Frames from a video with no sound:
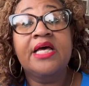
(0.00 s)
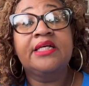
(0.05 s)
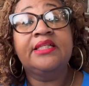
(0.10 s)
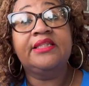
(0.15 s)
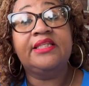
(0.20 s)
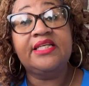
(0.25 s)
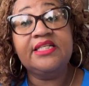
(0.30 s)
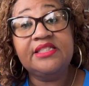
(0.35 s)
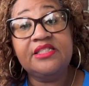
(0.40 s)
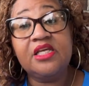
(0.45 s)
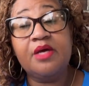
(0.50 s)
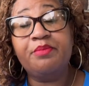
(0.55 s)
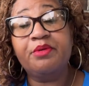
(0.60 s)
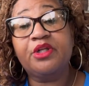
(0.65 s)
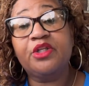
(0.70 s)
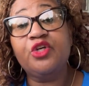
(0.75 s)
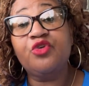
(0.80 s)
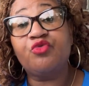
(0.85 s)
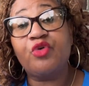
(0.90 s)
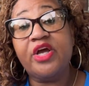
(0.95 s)
These
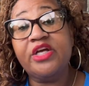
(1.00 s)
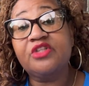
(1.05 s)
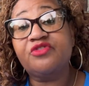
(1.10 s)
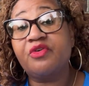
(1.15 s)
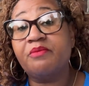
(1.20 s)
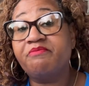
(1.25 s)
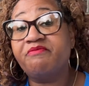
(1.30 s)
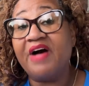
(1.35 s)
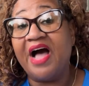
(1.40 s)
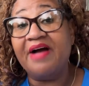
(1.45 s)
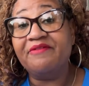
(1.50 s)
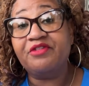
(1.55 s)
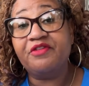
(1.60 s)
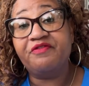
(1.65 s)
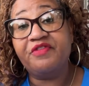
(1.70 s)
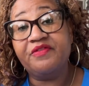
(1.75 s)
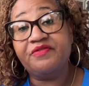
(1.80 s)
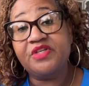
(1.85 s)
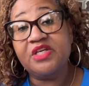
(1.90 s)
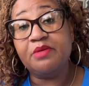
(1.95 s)
typically range from 5 to
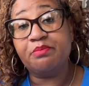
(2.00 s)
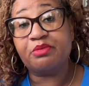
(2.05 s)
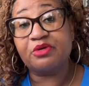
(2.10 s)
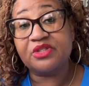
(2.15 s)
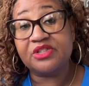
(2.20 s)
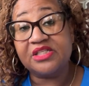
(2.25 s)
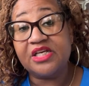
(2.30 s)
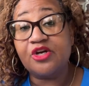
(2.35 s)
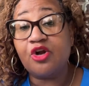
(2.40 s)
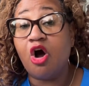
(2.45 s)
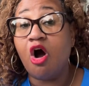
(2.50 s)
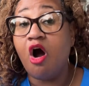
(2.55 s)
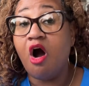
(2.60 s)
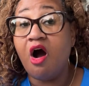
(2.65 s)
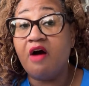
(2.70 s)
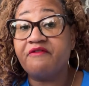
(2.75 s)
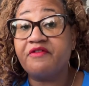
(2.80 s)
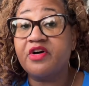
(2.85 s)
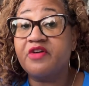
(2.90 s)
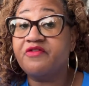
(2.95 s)
15%
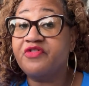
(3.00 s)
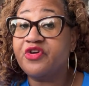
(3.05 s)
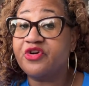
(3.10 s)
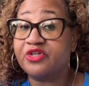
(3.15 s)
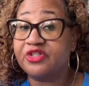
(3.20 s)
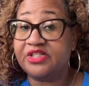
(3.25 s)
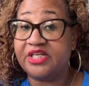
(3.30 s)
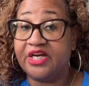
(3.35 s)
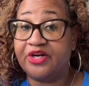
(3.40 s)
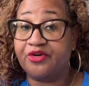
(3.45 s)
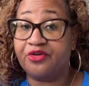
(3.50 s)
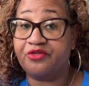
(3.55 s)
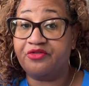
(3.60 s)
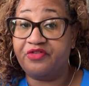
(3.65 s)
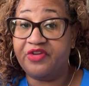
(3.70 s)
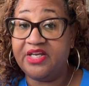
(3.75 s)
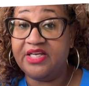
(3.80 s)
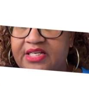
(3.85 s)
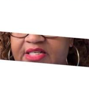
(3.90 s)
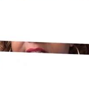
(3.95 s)
off of their standard
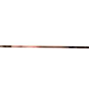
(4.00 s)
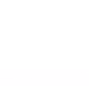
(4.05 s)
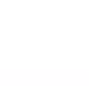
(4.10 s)
fees.